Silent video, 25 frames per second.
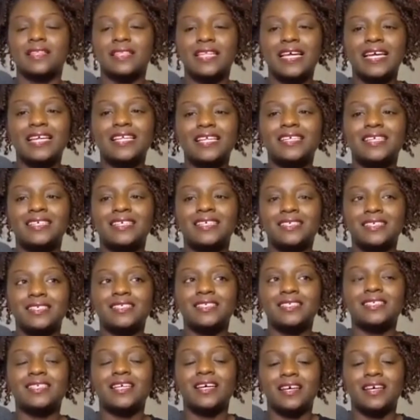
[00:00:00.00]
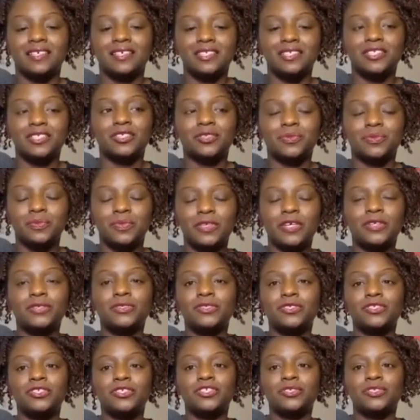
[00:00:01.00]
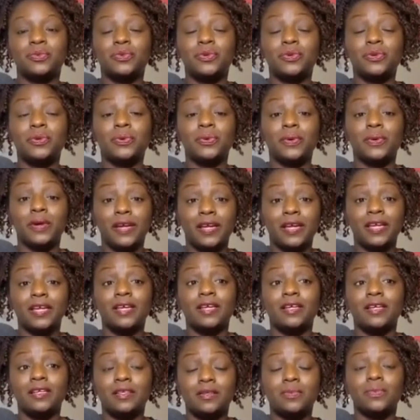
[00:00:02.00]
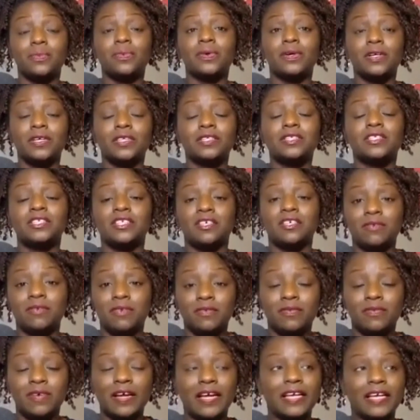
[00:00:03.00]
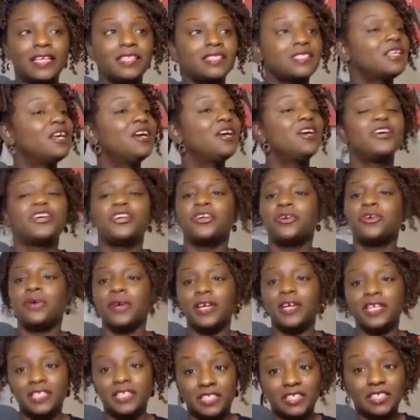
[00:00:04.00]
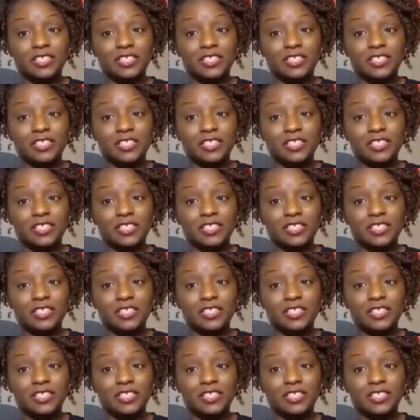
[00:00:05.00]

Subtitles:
That is awesome. Those are some great words of advice, great